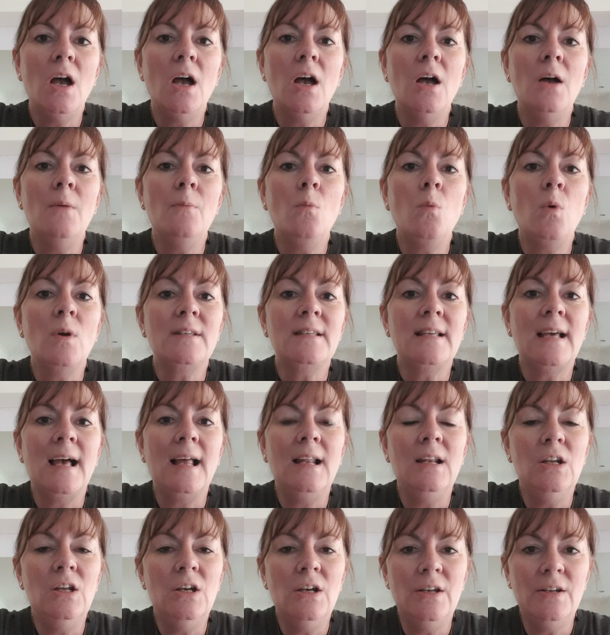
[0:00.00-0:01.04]
what
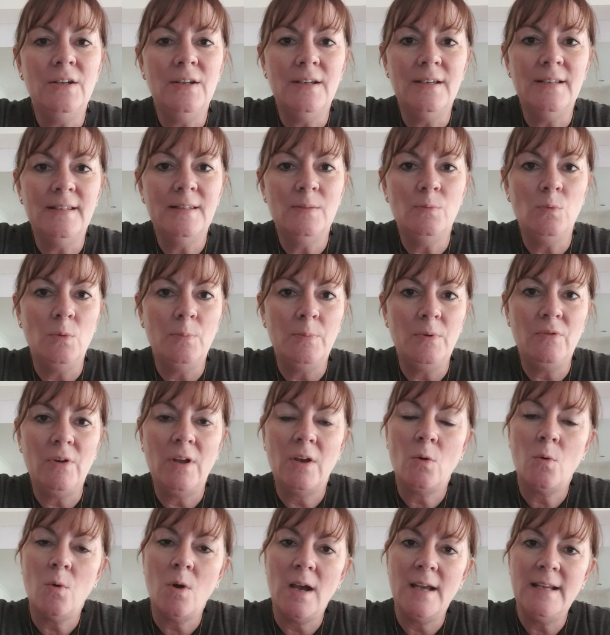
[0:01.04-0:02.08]
our learners will be
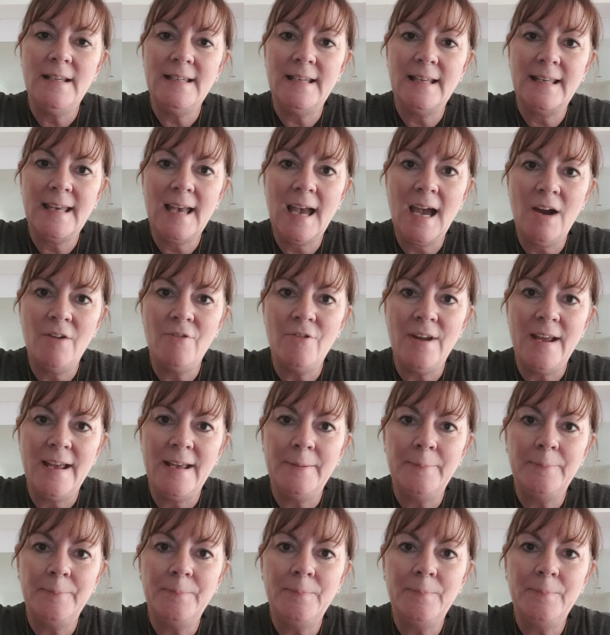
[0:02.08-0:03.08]
required to carry.